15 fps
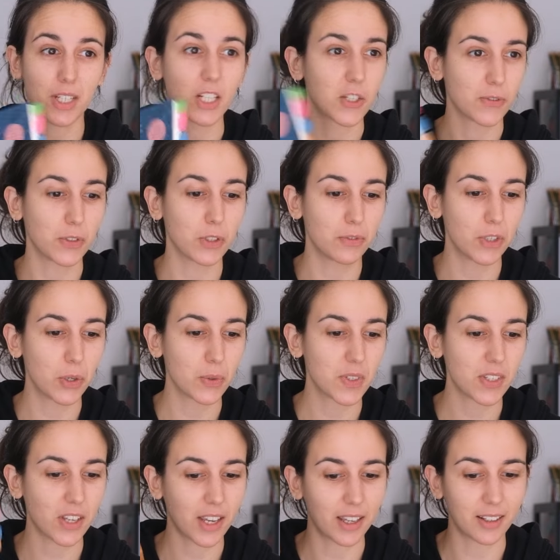It's full of
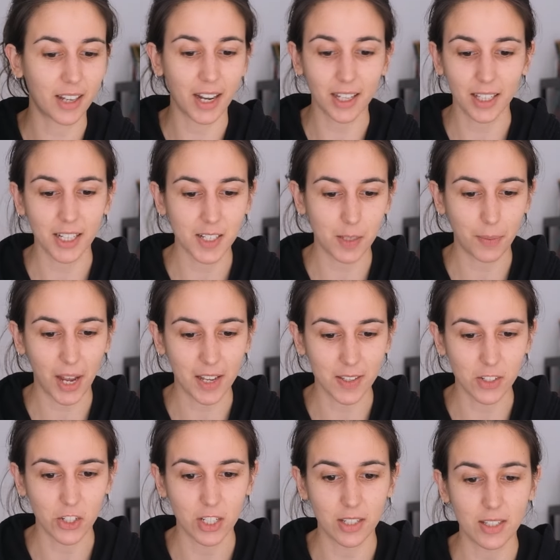notes and highlighted
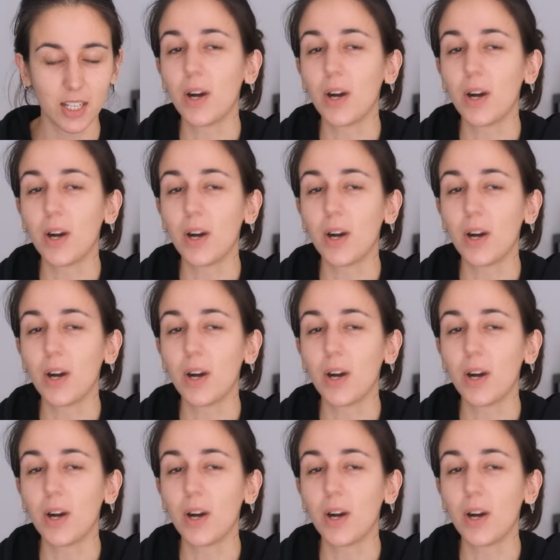passages.